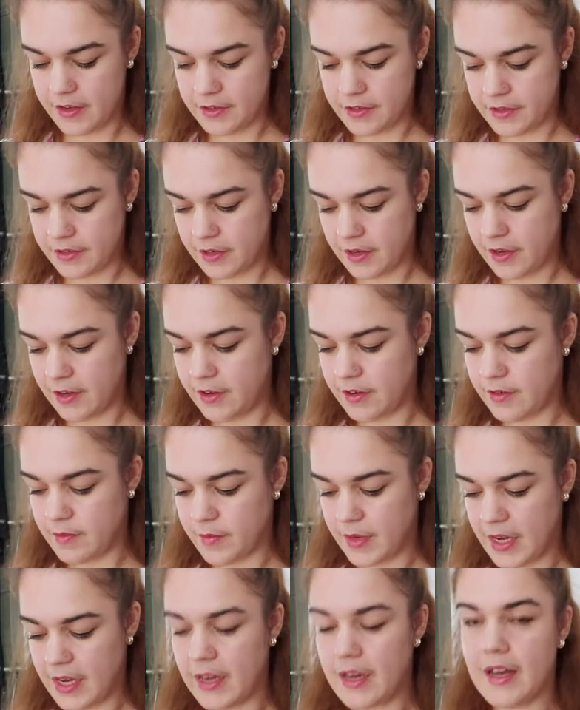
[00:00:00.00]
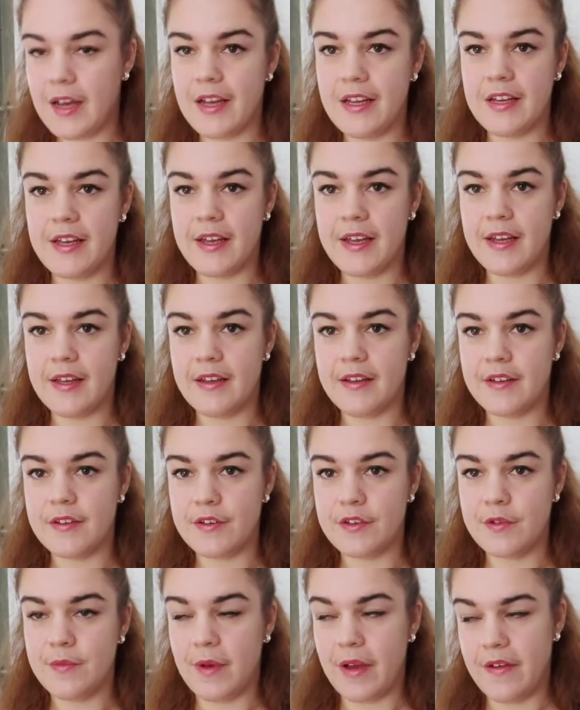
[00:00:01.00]
sewed my lining
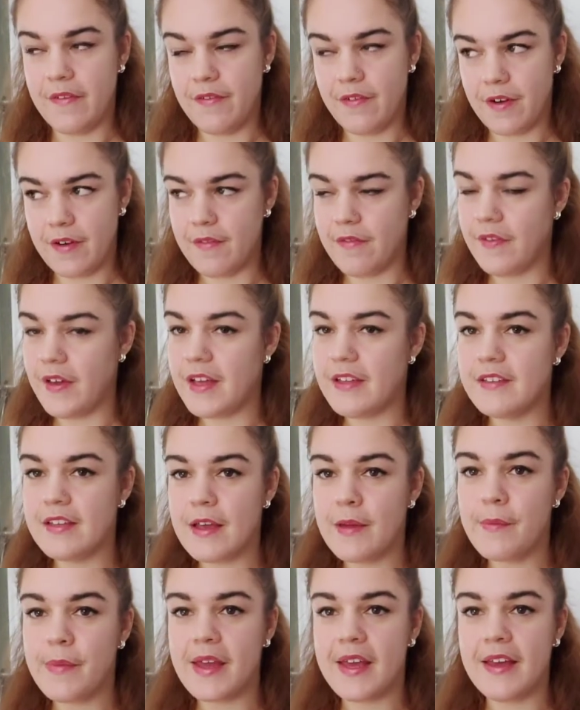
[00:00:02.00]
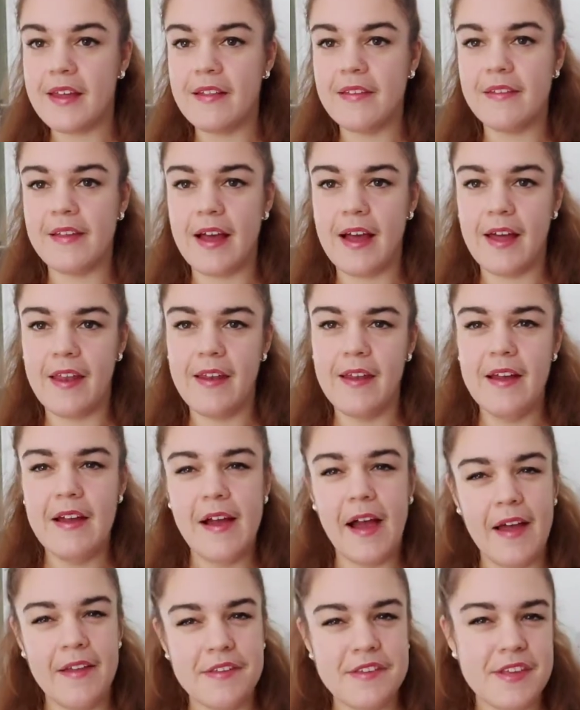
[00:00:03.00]
to my front facing piece, and
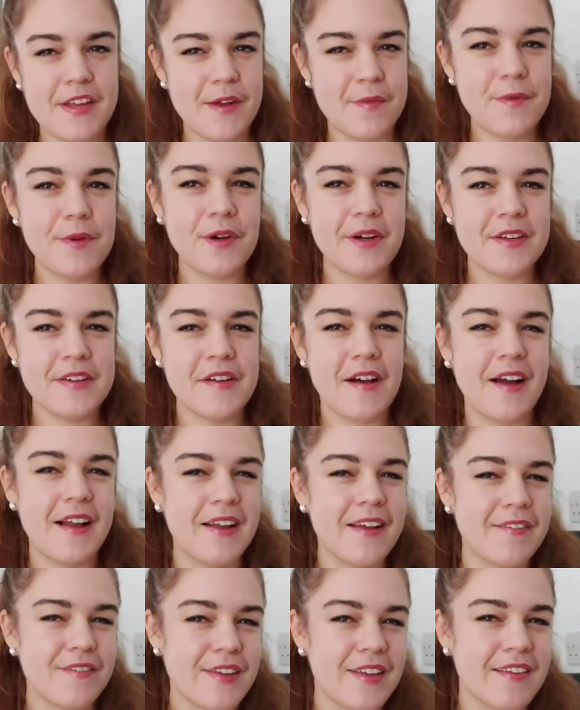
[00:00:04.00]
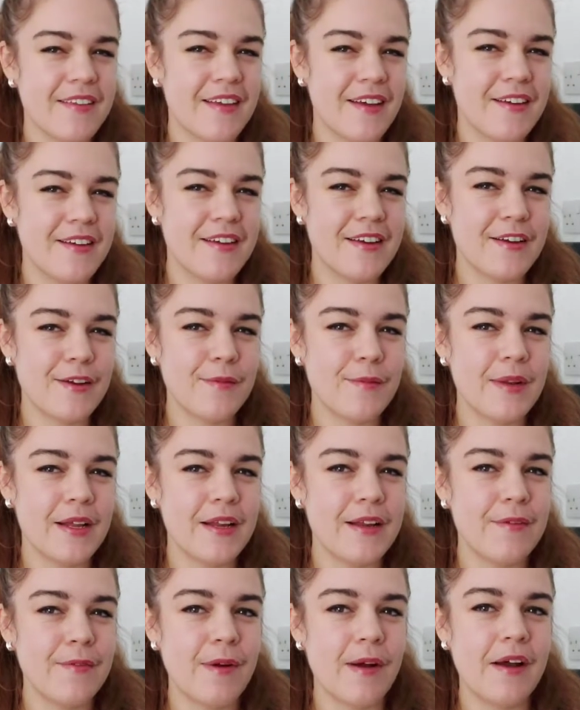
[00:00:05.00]
as I said, I'm not entirely convinced that I did it
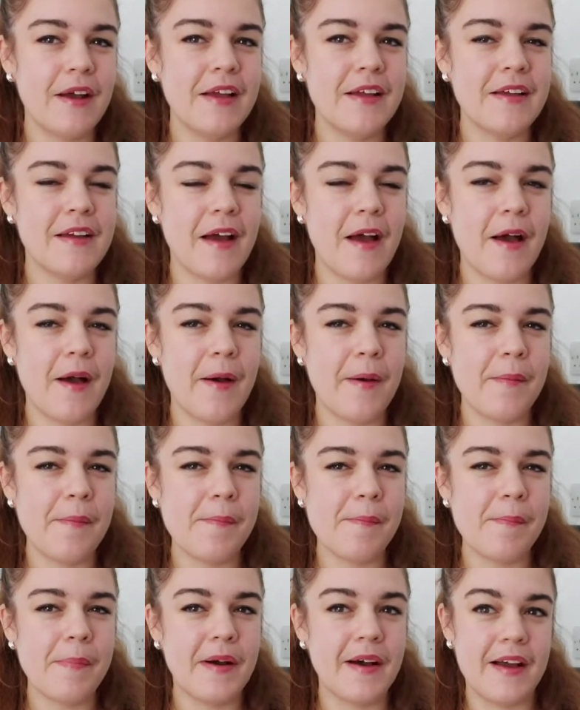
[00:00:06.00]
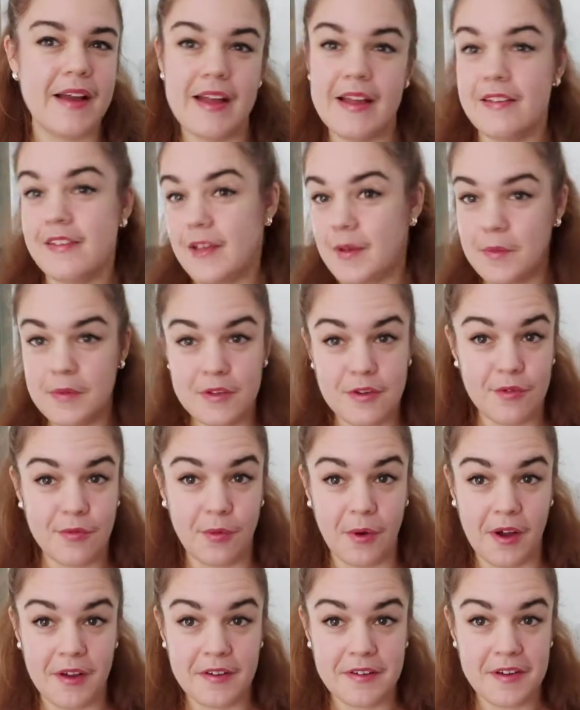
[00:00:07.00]
completely right, but it seems to have
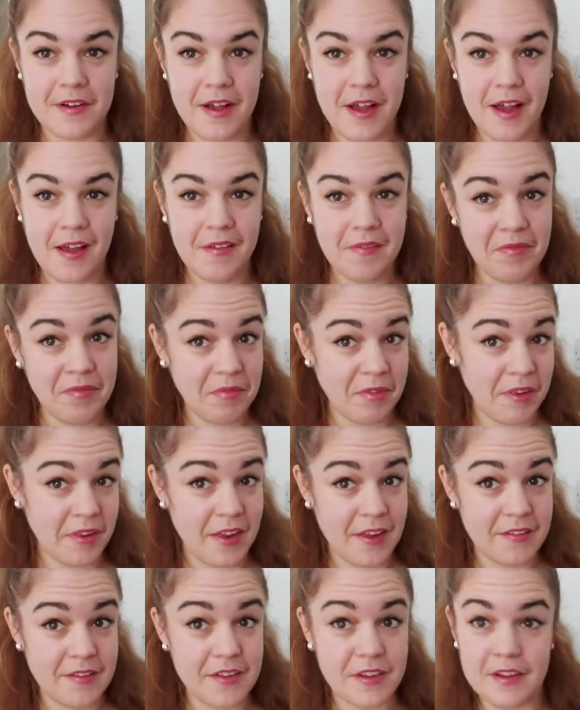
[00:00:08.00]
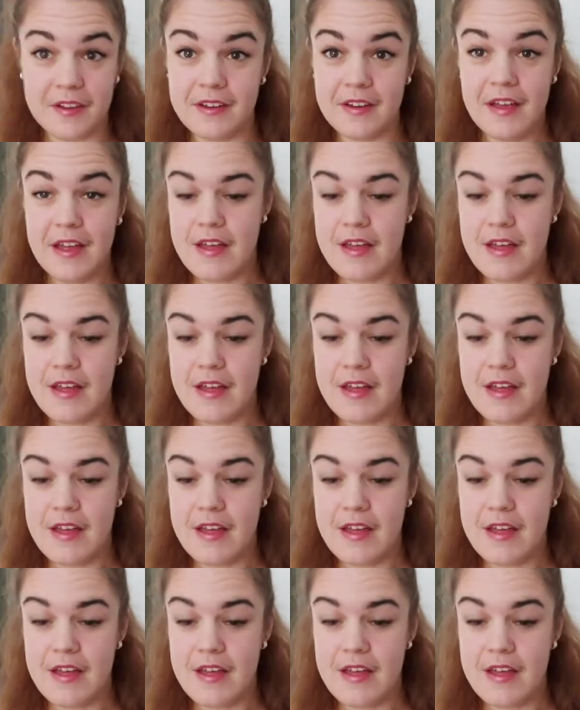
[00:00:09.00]
worked okay, so that's good.